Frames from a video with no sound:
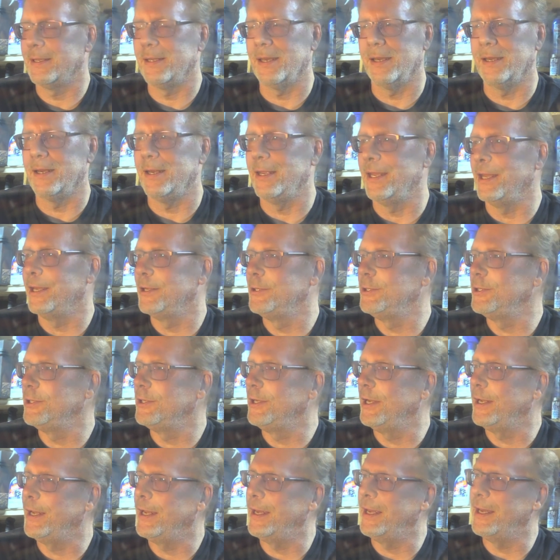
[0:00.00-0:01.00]
kind of
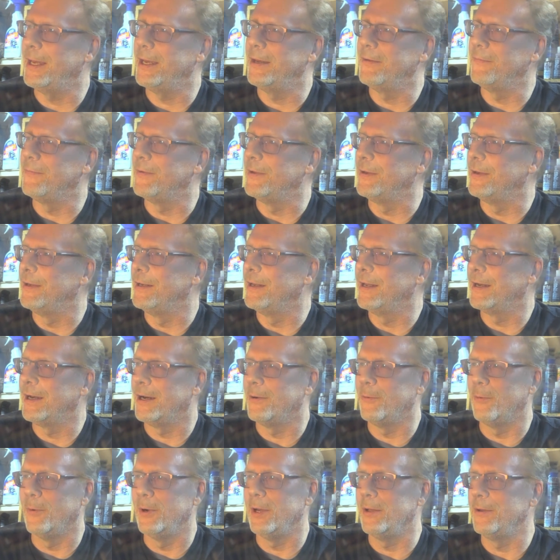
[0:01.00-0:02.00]
engine you have and
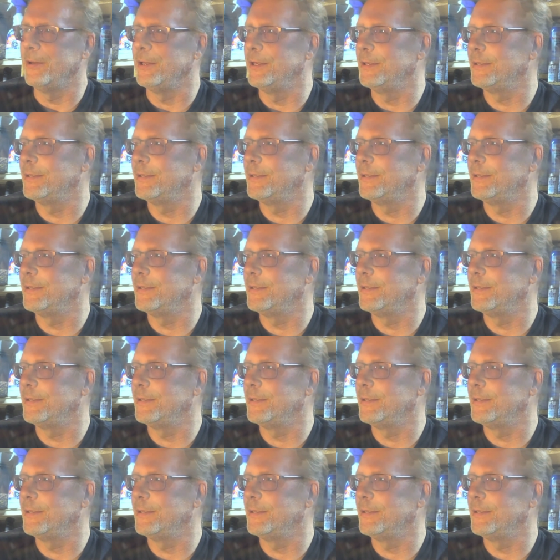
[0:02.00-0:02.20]
how well